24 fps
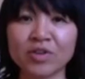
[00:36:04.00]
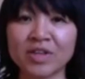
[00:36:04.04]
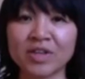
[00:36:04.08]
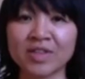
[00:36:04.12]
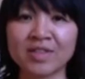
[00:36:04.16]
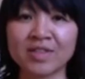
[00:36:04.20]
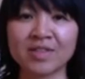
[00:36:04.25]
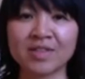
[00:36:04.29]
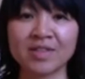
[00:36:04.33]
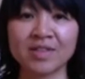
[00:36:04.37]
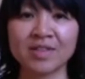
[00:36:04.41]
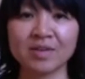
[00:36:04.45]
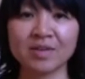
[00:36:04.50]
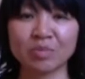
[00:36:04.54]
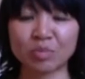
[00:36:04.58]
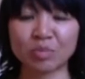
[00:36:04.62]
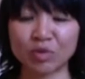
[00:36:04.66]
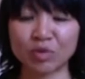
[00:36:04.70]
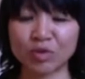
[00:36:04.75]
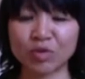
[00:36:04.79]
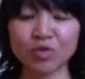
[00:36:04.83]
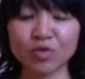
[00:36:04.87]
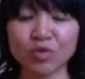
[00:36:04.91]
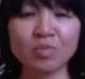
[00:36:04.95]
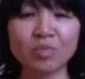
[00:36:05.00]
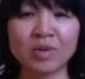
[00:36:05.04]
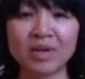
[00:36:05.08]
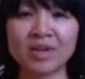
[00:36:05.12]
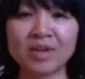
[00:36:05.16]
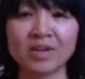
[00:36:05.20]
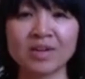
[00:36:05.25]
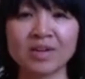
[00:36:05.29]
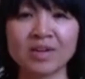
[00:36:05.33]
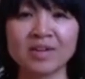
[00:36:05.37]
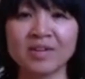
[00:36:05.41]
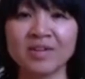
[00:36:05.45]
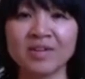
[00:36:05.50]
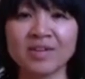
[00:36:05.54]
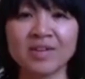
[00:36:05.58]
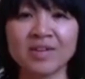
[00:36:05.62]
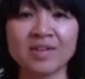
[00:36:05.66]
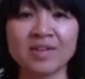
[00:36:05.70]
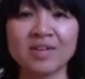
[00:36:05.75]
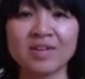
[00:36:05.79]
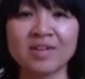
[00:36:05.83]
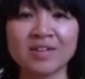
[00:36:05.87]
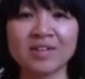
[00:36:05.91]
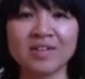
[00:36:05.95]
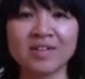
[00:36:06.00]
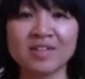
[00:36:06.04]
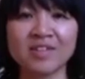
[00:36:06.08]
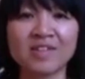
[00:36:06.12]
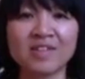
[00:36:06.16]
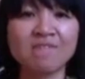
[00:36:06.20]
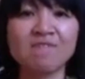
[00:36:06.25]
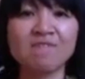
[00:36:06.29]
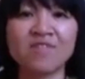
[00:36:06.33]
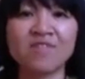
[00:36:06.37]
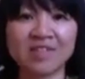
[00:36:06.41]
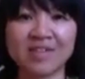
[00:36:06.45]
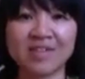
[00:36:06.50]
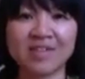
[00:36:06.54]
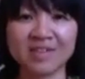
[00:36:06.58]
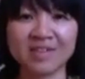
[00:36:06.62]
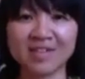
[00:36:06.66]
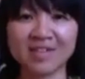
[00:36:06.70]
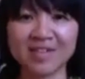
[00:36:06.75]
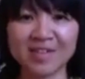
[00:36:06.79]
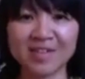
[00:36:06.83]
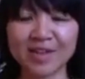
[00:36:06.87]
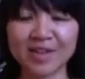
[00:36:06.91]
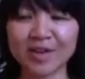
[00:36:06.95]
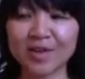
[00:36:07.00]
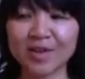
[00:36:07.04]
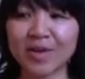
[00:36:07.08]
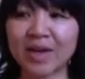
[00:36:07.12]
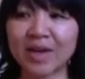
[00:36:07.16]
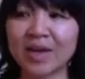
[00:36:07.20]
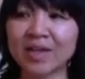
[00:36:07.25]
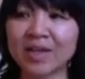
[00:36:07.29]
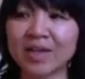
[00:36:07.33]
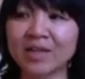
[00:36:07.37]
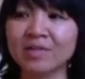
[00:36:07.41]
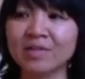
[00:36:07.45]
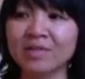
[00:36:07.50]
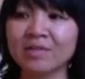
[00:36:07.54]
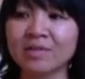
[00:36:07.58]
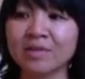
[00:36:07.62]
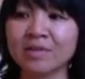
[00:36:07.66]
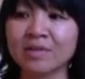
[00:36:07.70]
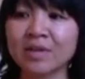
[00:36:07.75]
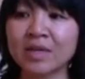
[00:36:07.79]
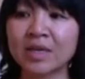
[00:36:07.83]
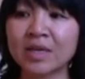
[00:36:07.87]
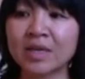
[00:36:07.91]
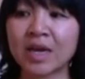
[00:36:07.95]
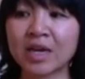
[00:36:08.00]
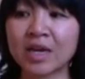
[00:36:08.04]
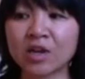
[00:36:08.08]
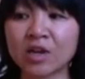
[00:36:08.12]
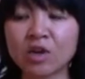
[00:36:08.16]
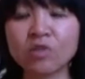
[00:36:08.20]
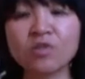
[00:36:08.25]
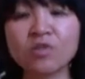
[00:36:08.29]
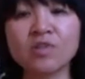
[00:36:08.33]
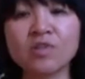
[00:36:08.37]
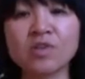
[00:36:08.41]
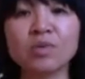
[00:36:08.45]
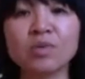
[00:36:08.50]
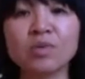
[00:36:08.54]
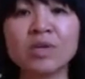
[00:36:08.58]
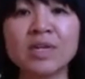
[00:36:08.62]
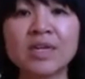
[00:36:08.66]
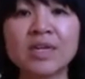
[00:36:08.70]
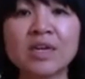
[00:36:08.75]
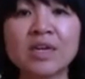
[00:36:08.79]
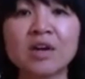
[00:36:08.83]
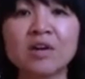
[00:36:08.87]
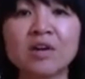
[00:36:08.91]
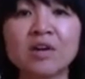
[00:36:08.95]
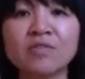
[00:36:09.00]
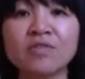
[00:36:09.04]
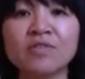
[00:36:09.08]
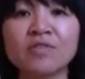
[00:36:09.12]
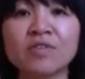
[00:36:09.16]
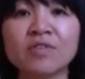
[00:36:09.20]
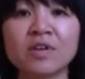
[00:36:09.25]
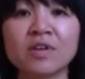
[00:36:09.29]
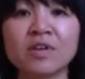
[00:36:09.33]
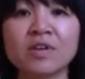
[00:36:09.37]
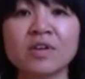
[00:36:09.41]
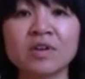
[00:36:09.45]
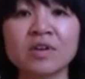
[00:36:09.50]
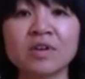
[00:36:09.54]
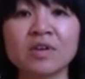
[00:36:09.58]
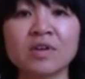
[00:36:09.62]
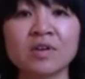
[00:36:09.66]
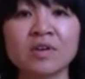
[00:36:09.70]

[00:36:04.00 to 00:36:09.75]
and the pubic symphysis, and consequently after,